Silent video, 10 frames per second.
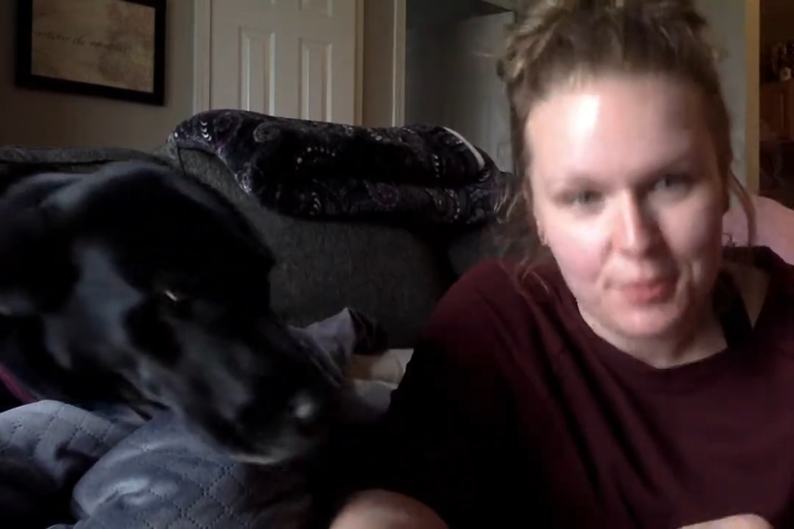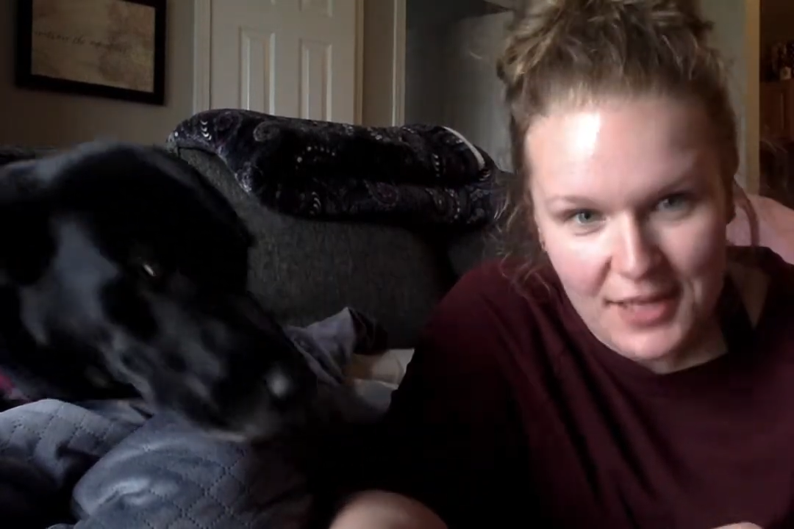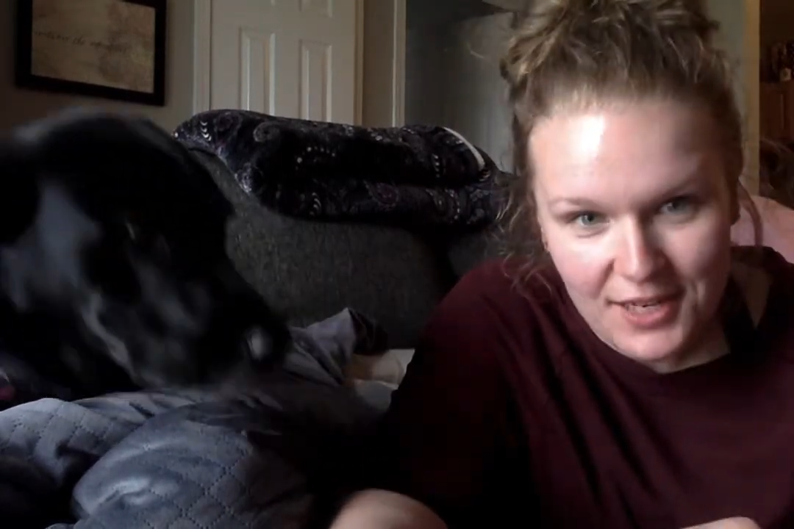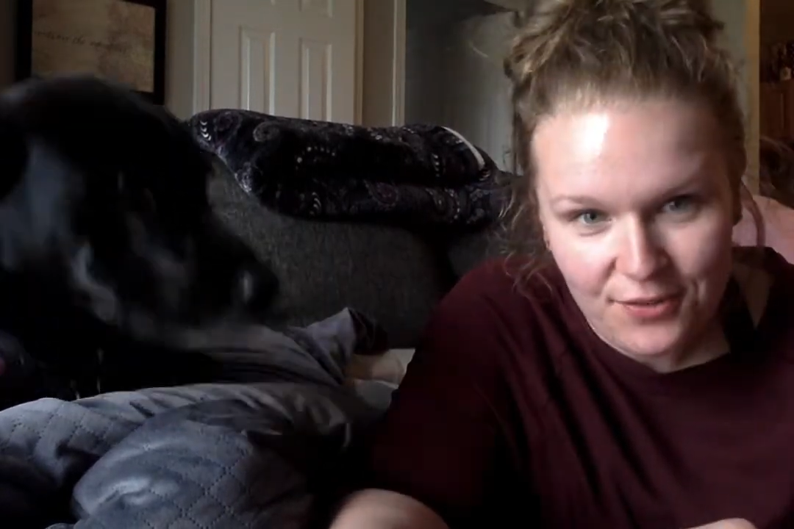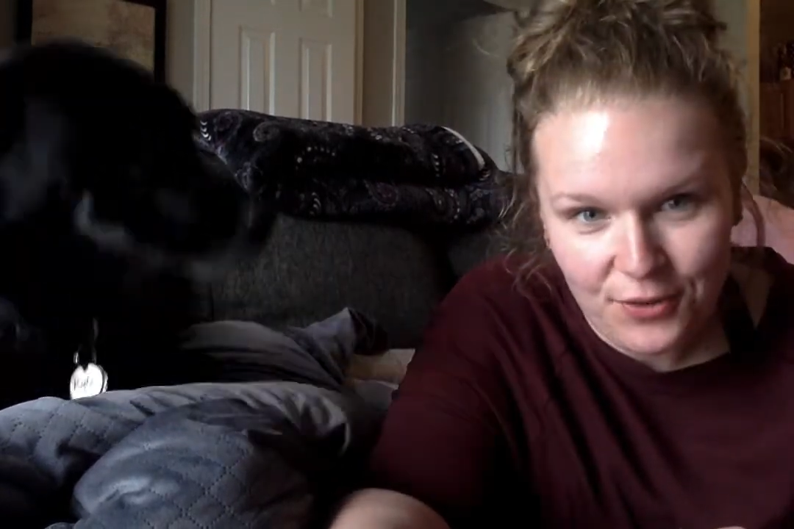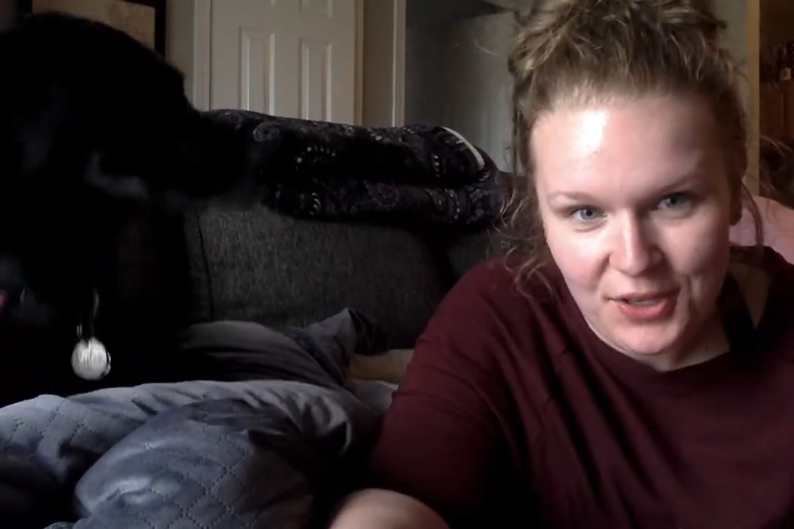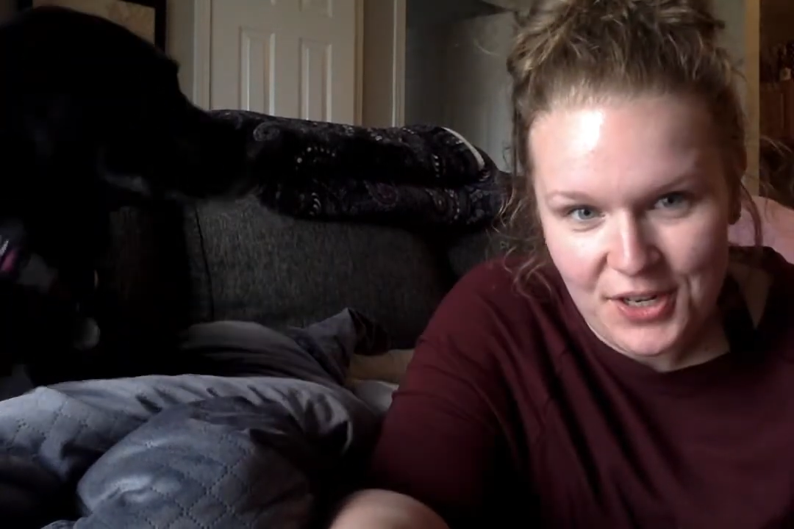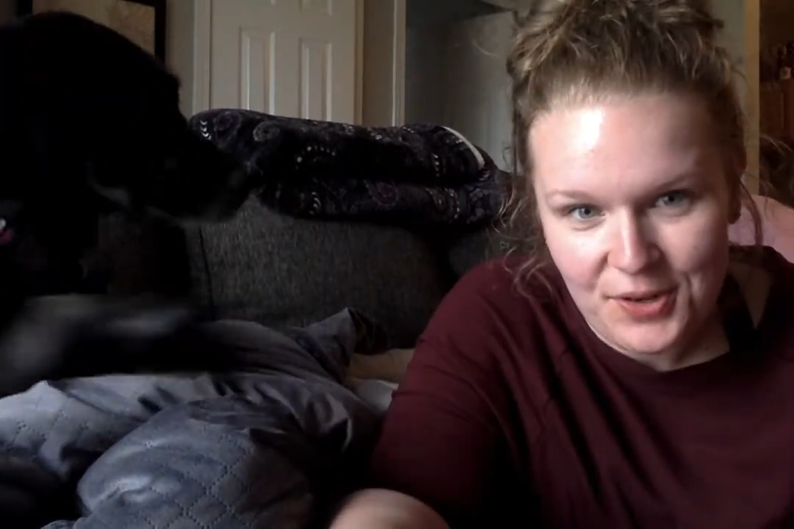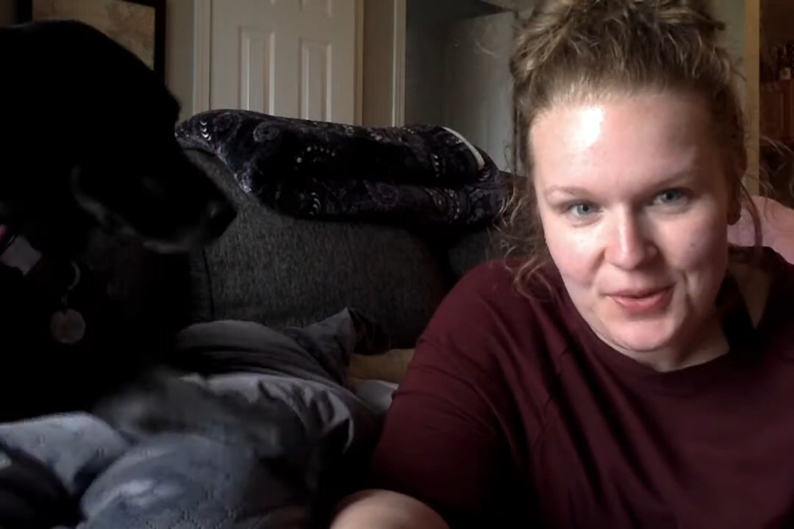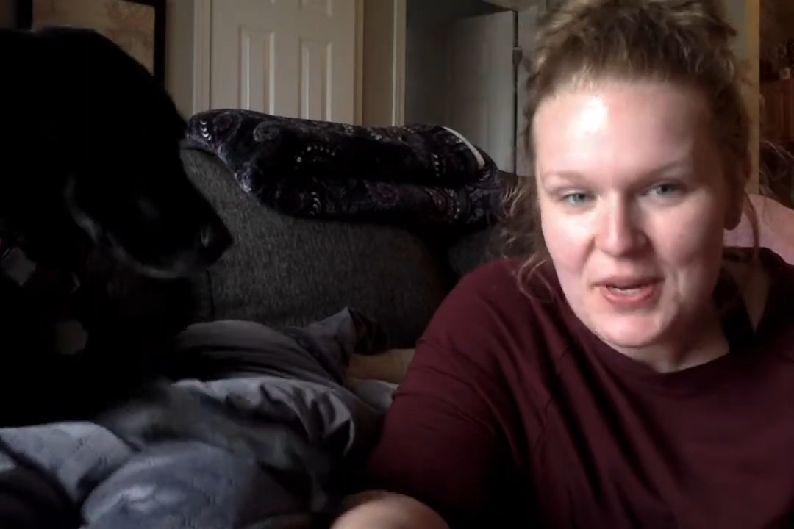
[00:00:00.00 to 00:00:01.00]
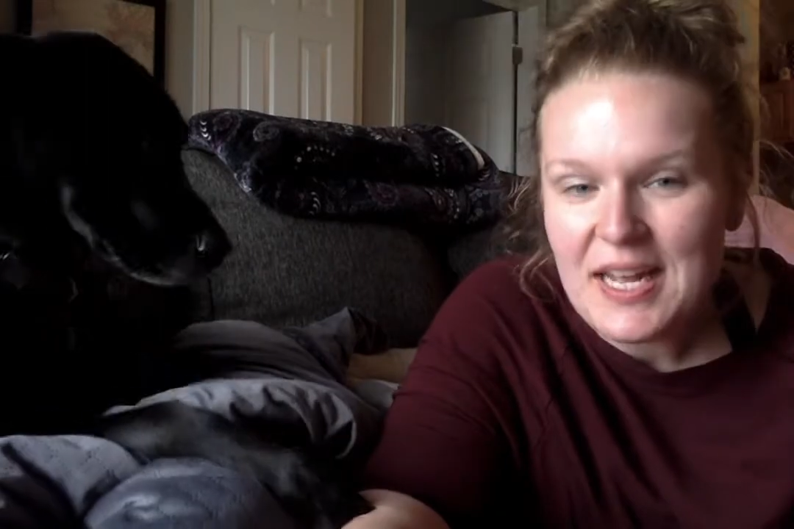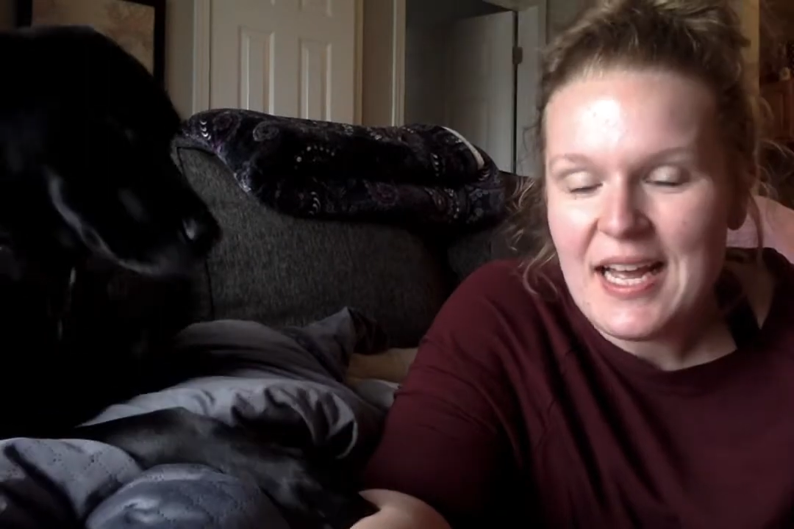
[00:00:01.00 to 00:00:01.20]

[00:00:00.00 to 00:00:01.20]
planned for you,